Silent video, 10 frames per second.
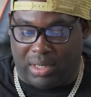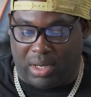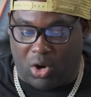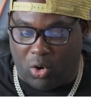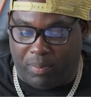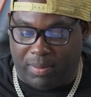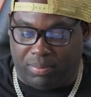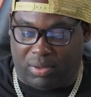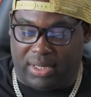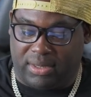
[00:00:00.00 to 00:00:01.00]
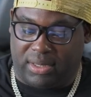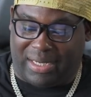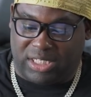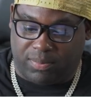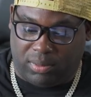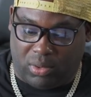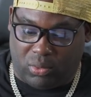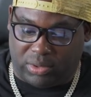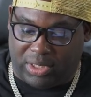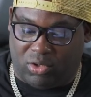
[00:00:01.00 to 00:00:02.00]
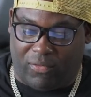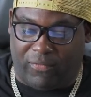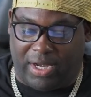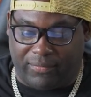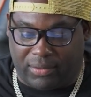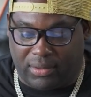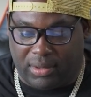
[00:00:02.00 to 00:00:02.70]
hoping price explodes in your favor?